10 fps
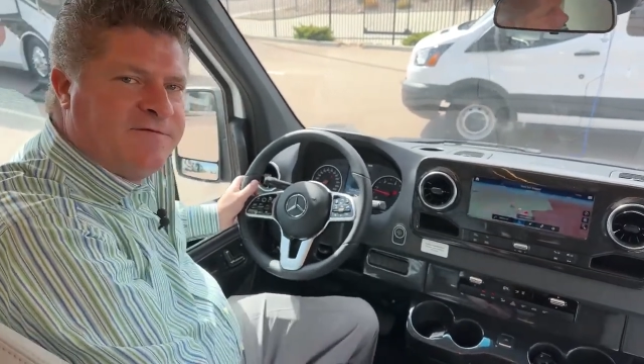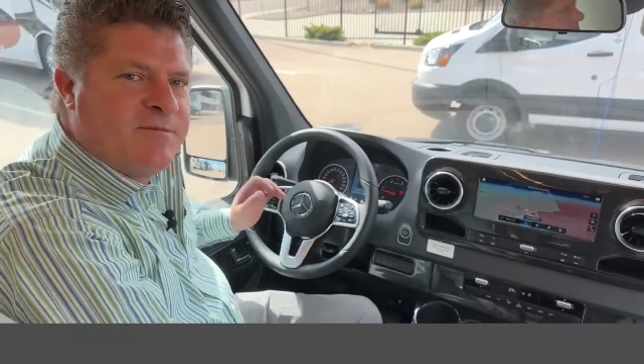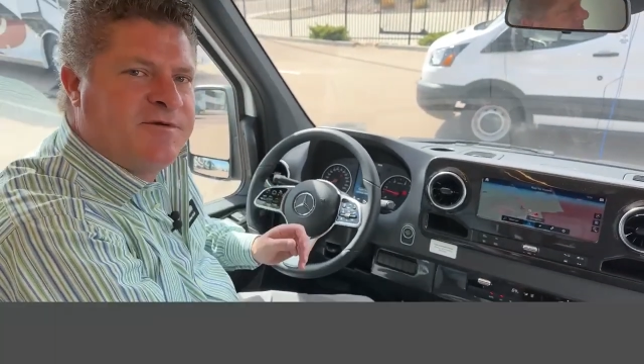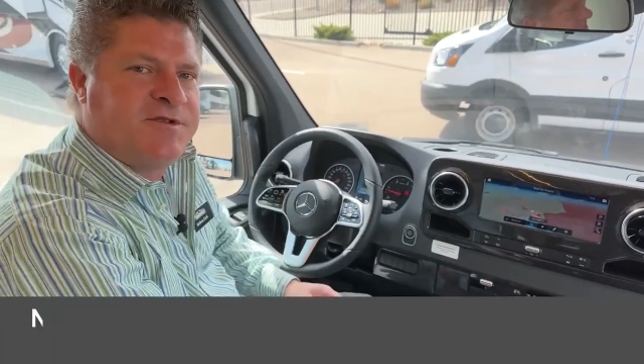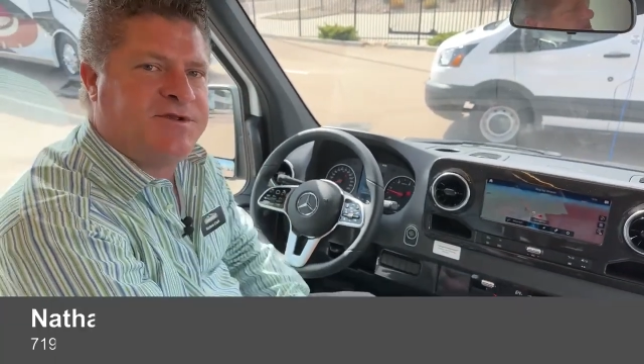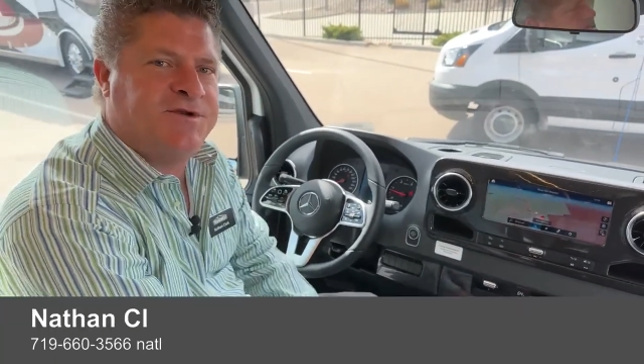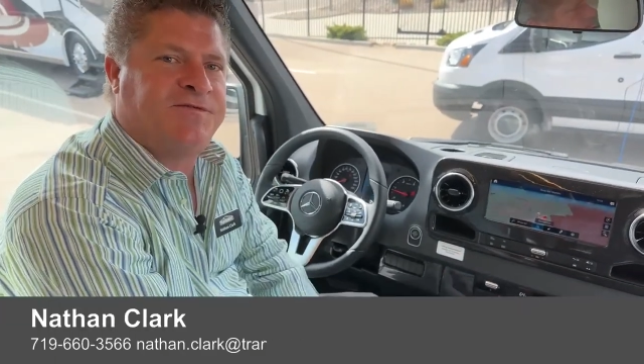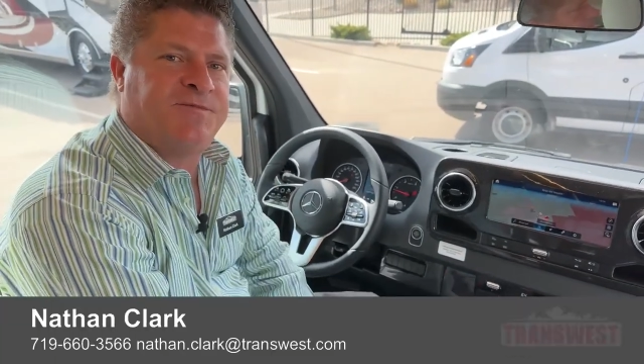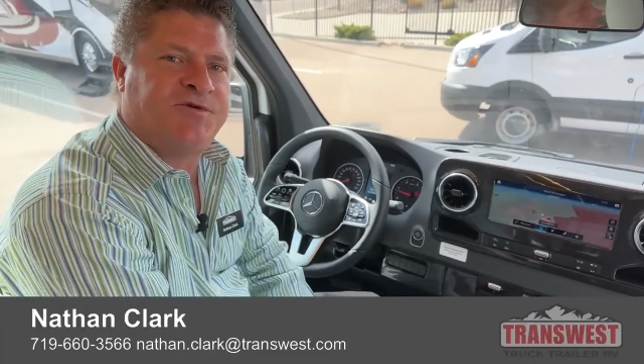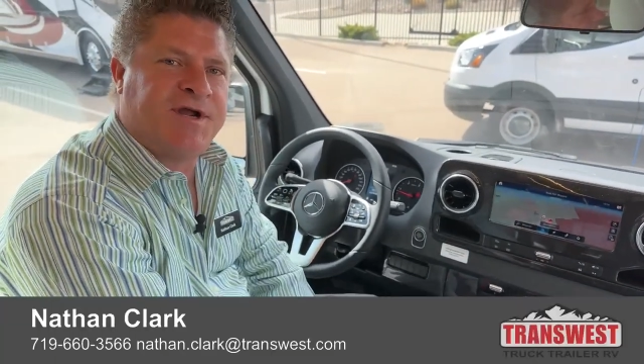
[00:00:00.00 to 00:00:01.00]
coming to
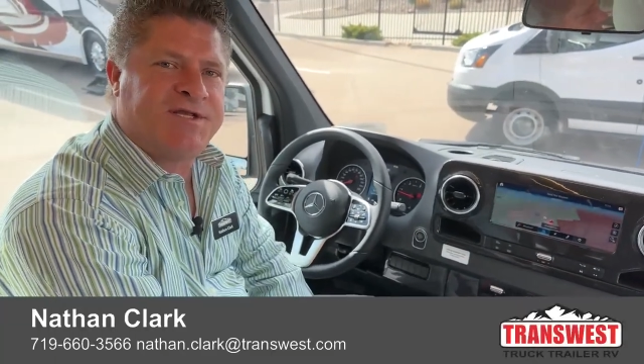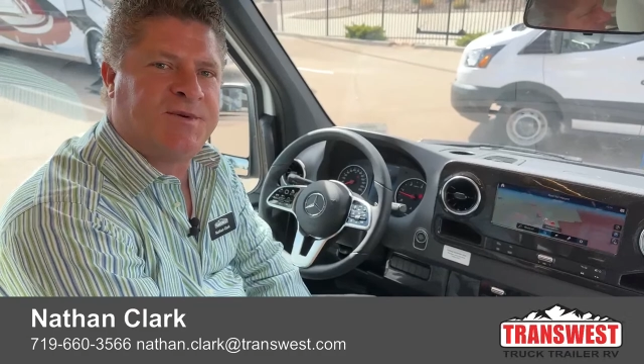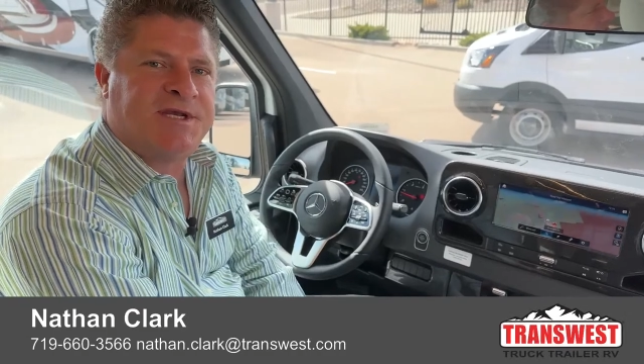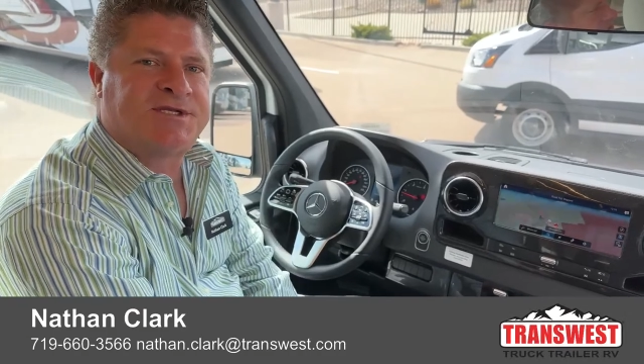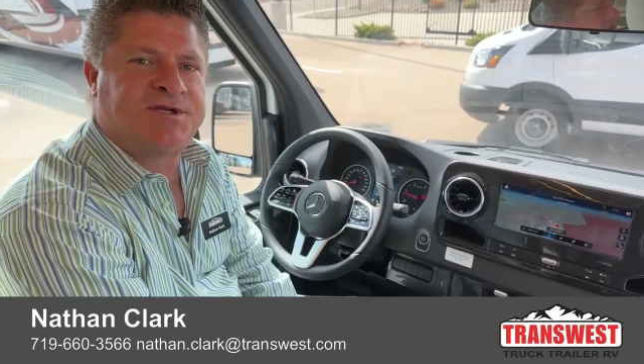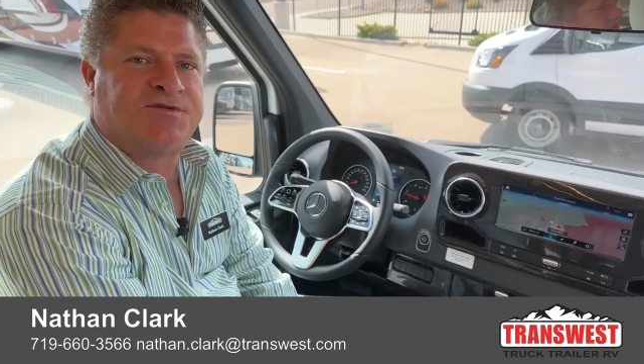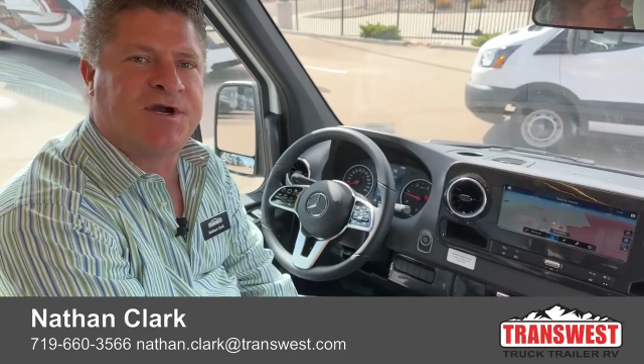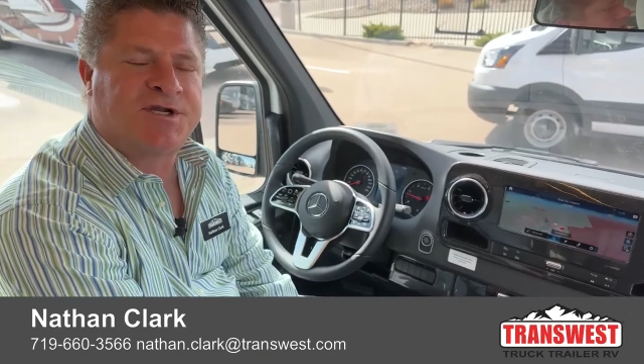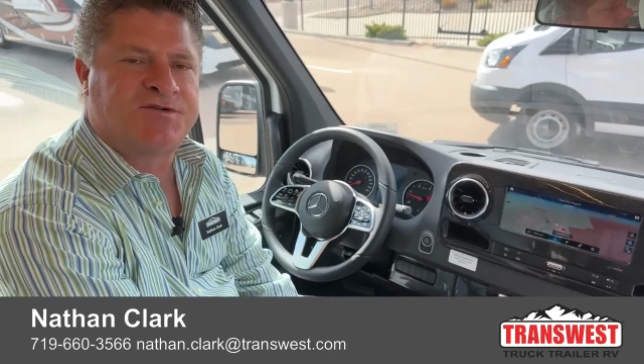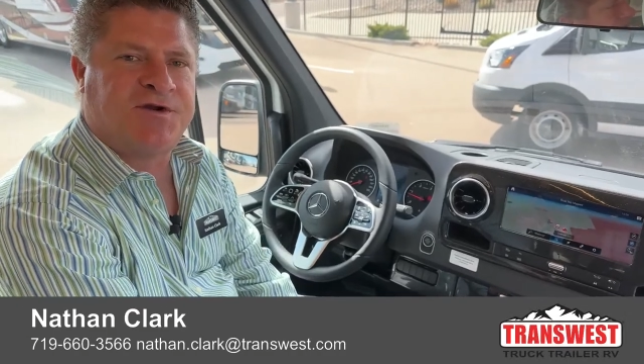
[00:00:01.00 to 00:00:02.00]
you from Transwest
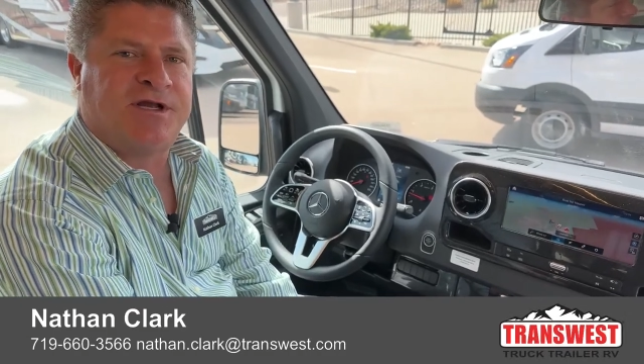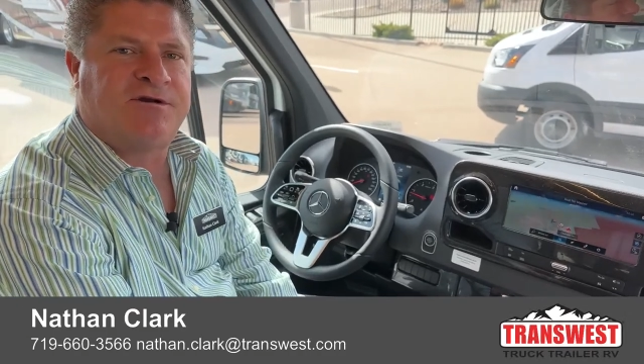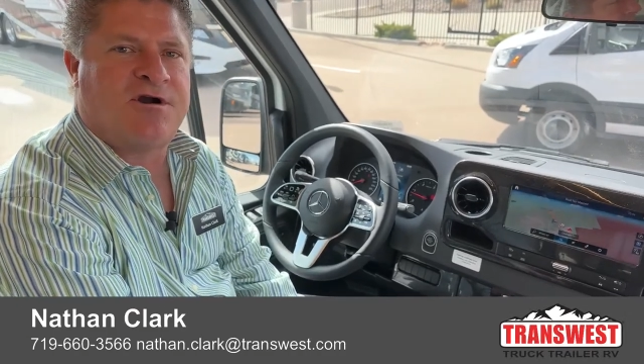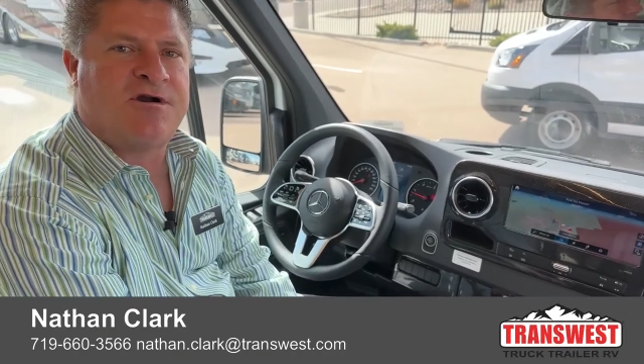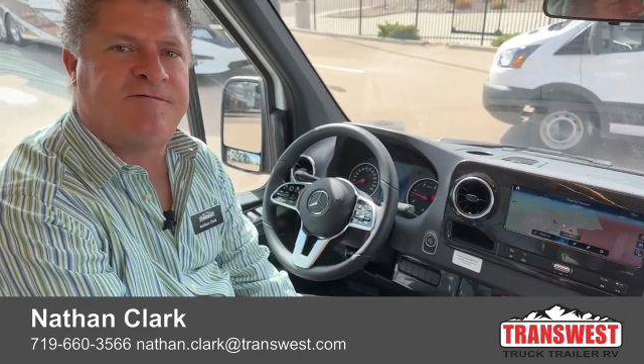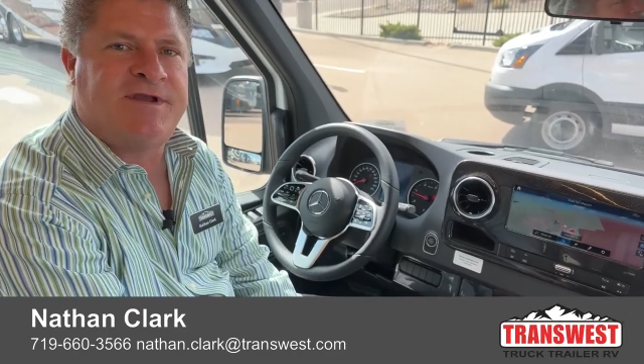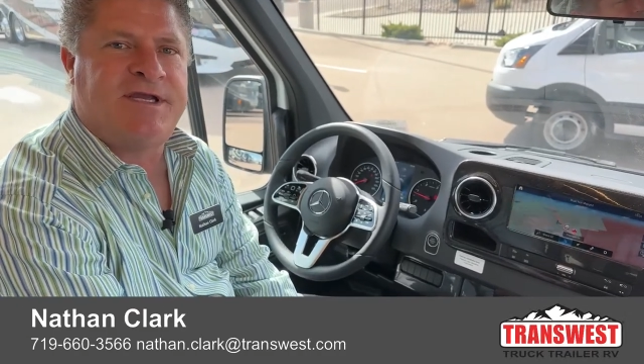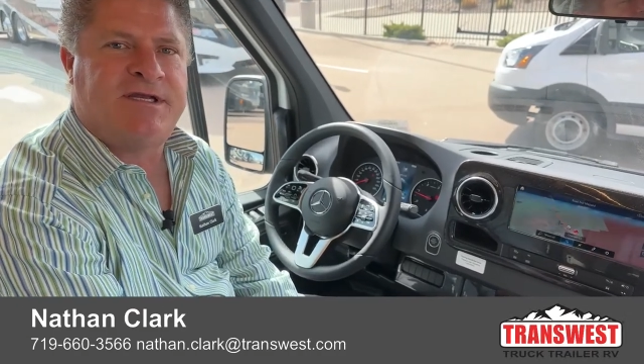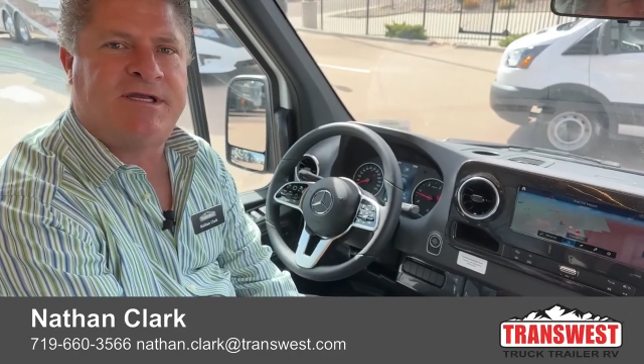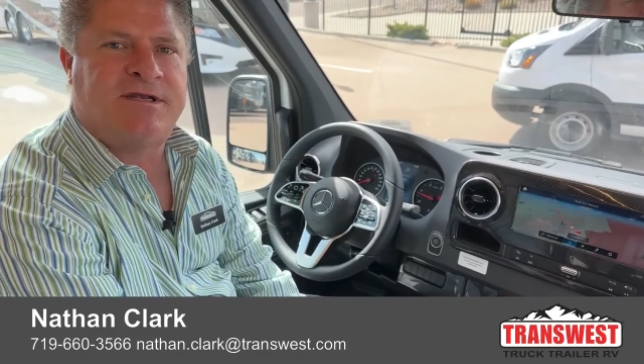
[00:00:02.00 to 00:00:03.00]
Truck Trailer
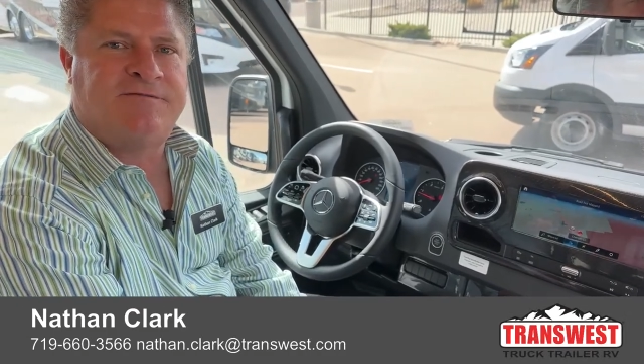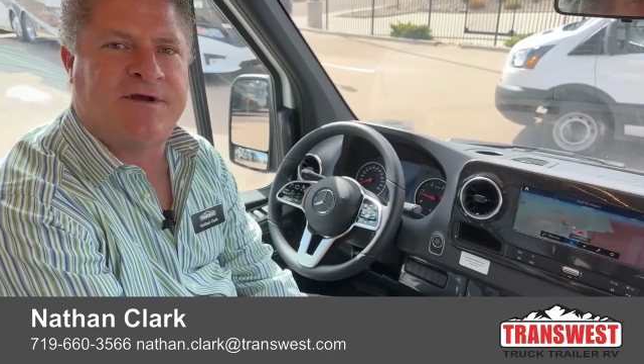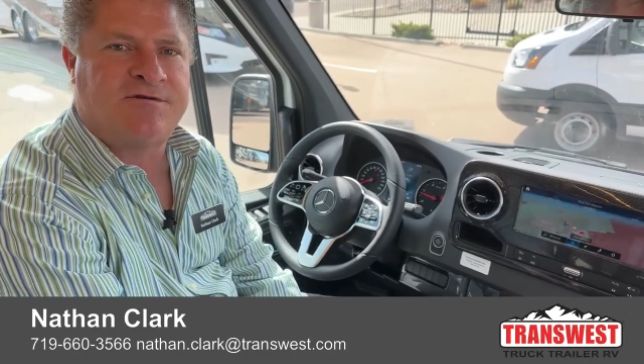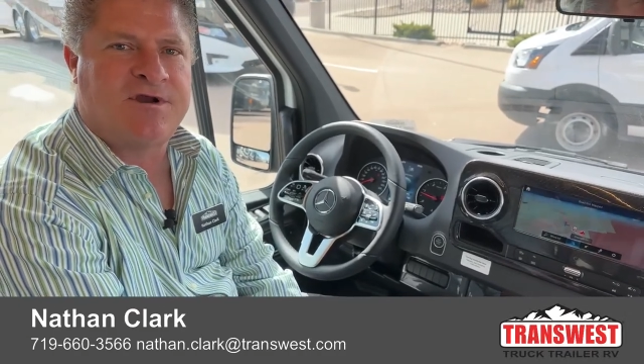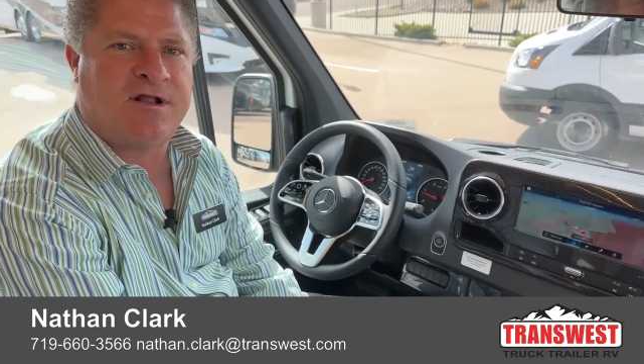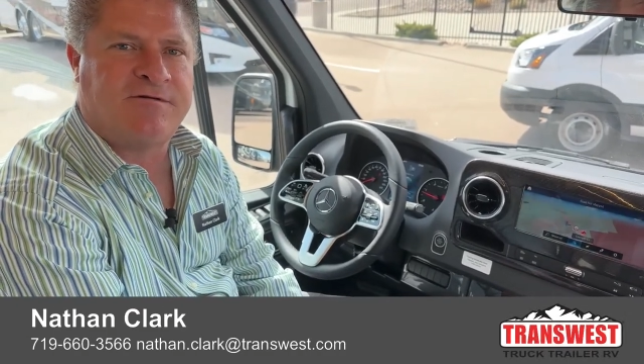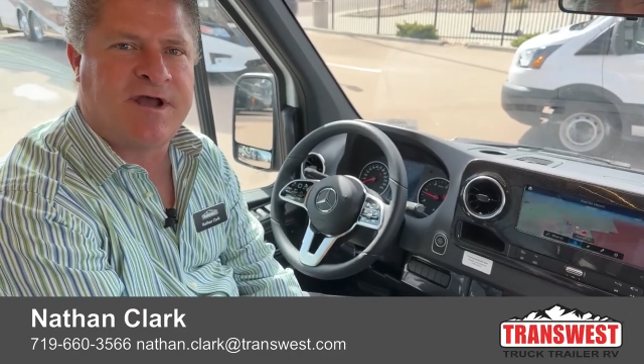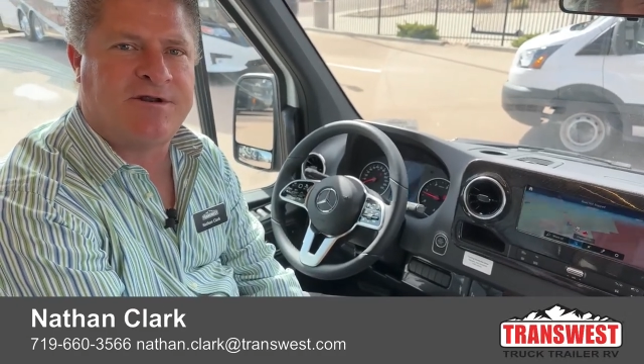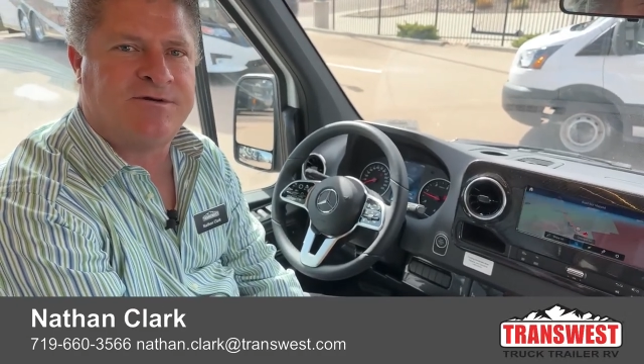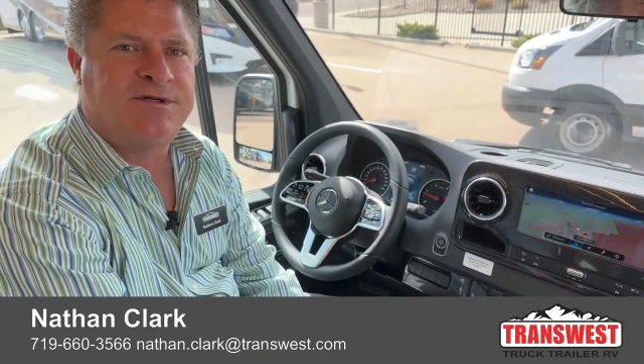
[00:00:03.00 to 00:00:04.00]
RV in Fountain,
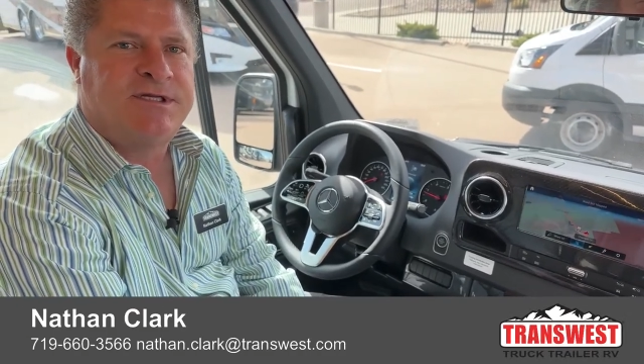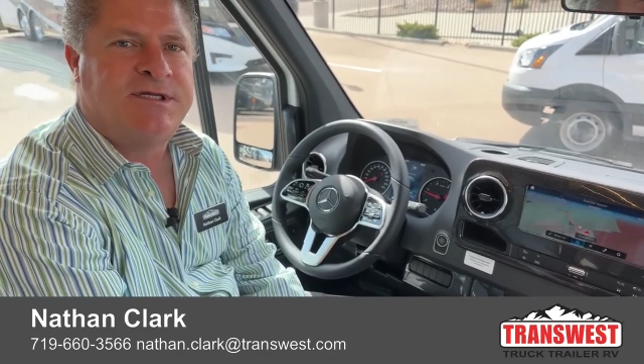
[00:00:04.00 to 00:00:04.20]
Colorado.